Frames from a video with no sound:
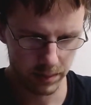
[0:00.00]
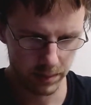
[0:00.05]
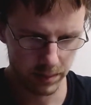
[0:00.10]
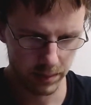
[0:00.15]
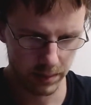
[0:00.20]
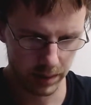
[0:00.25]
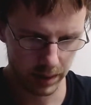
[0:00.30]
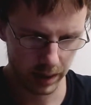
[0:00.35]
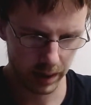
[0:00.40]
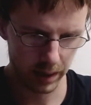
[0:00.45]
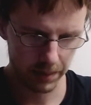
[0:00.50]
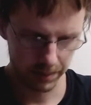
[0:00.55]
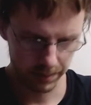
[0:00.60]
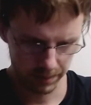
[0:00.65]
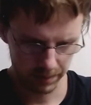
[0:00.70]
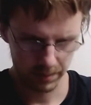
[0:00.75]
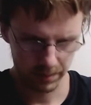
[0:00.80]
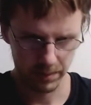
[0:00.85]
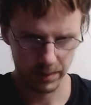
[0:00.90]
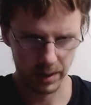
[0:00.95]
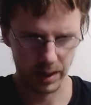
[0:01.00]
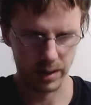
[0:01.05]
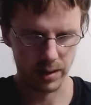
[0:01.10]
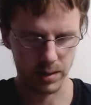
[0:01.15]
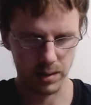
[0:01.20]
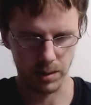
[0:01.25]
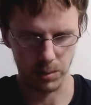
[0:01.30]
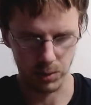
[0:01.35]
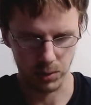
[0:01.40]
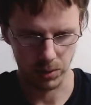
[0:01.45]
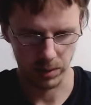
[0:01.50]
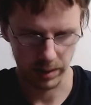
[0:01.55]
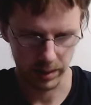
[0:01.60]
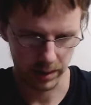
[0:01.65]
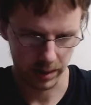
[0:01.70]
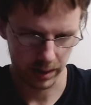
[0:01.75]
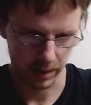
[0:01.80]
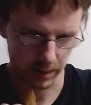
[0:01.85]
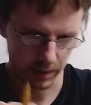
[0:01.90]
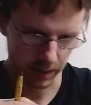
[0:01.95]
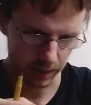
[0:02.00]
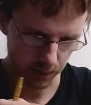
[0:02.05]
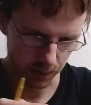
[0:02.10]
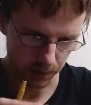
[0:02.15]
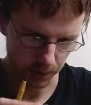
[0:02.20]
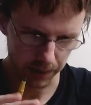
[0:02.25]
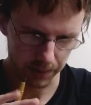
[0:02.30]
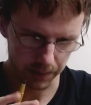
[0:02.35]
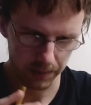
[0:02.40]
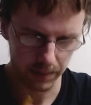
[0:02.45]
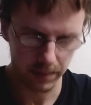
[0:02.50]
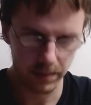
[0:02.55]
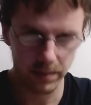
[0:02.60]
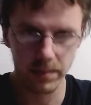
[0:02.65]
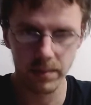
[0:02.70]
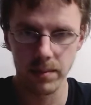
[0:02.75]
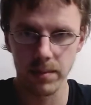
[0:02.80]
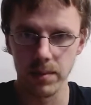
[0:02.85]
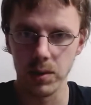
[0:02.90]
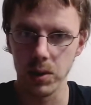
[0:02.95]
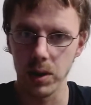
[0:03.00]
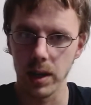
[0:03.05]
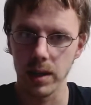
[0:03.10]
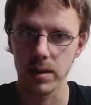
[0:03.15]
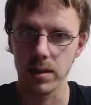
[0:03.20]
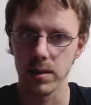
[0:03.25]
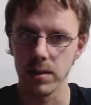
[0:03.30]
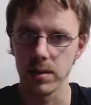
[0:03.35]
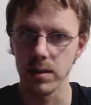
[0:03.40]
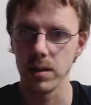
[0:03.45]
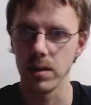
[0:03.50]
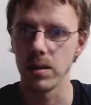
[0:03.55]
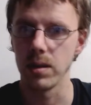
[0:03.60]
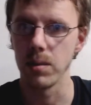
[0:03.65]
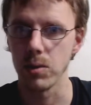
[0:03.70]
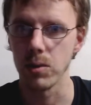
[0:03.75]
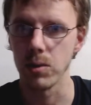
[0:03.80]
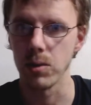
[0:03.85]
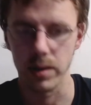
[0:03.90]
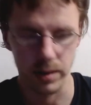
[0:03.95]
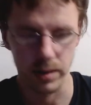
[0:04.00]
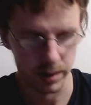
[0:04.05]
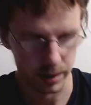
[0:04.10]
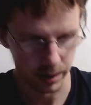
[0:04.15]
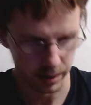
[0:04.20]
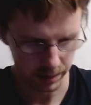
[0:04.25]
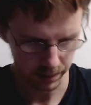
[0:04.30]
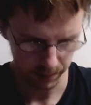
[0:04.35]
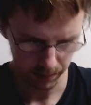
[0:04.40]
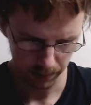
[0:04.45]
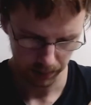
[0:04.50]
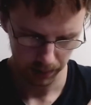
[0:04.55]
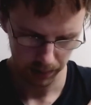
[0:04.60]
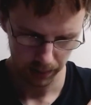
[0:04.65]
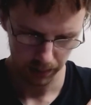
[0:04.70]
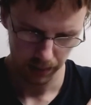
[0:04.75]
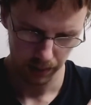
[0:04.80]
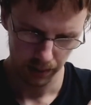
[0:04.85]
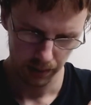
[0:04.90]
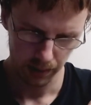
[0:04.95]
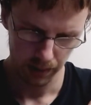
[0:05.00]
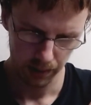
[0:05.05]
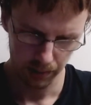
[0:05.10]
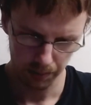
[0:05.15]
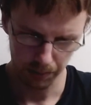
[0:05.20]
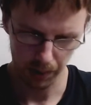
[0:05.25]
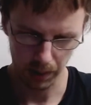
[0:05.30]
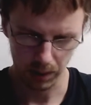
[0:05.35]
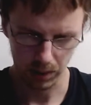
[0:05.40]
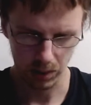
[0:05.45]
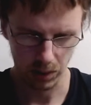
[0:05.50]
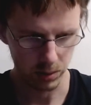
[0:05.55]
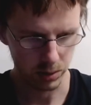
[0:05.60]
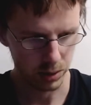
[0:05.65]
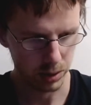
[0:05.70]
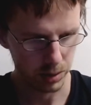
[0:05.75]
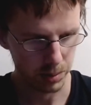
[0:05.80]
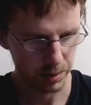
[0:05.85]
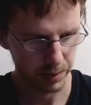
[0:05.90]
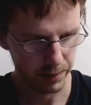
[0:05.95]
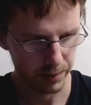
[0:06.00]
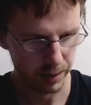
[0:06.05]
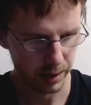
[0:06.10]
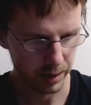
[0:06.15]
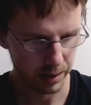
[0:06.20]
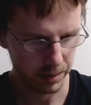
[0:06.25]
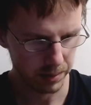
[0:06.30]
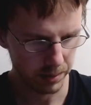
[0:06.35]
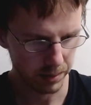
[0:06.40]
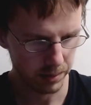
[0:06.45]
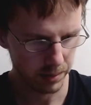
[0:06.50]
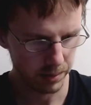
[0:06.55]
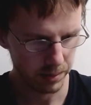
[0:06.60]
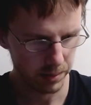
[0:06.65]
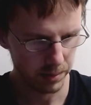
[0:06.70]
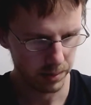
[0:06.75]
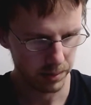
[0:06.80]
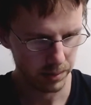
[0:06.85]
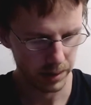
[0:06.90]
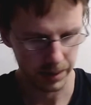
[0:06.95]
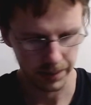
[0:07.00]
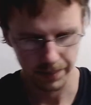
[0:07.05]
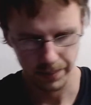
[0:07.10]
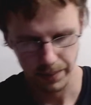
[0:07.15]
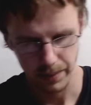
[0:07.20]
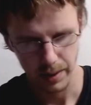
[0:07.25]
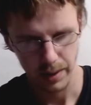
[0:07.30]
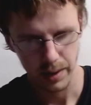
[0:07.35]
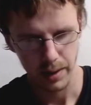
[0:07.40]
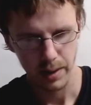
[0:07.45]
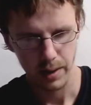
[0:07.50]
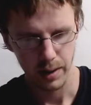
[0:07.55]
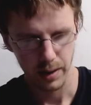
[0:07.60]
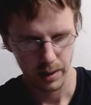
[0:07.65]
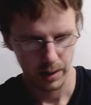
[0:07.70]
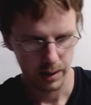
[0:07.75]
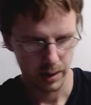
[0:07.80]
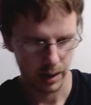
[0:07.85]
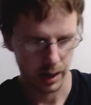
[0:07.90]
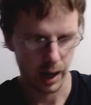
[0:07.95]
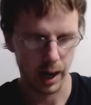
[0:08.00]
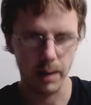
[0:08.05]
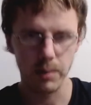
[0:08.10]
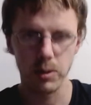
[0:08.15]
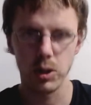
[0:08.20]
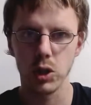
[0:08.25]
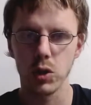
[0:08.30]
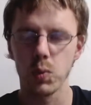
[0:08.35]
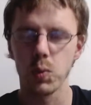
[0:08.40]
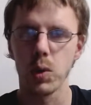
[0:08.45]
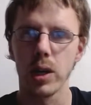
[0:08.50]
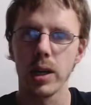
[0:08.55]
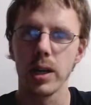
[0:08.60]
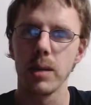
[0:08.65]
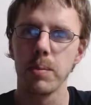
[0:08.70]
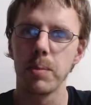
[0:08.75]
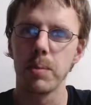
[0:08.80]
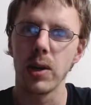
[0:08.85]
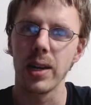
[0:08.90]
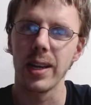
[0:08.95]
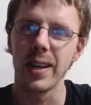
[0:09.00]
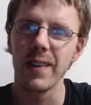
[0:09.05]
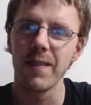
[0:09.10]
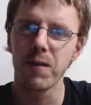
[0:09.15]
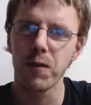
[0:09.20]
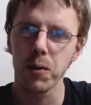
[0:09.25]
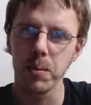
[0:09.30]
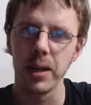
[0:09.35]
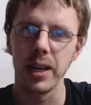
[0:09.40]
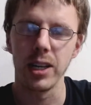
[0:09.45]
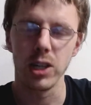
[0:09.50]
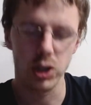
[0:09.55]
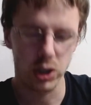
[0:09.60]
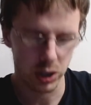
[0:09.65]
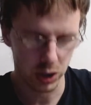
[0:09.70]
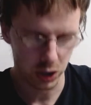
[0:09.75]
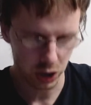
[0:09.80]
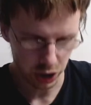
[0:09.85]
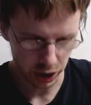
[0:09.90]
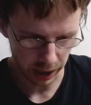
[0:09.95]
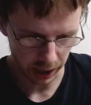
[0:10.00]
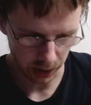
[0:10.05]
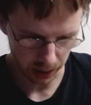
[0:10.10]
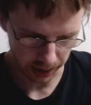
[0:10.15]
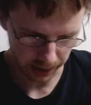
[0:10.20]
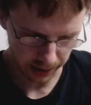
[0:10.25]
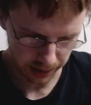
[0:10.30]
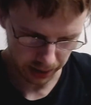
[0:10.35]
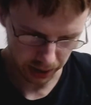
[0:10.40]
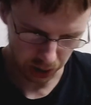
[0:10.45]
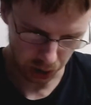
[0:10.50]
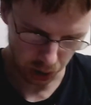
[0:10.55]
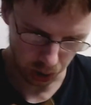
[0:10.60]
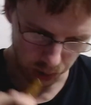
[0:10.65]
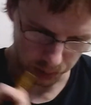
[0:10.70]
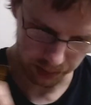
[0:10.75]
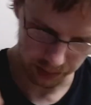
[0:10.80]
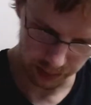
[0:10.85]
Yeah, that's number 26. That's okay. You guys can see the number 26. Barcode should be fine. Yeah. I'm just worried about information sharing, you know,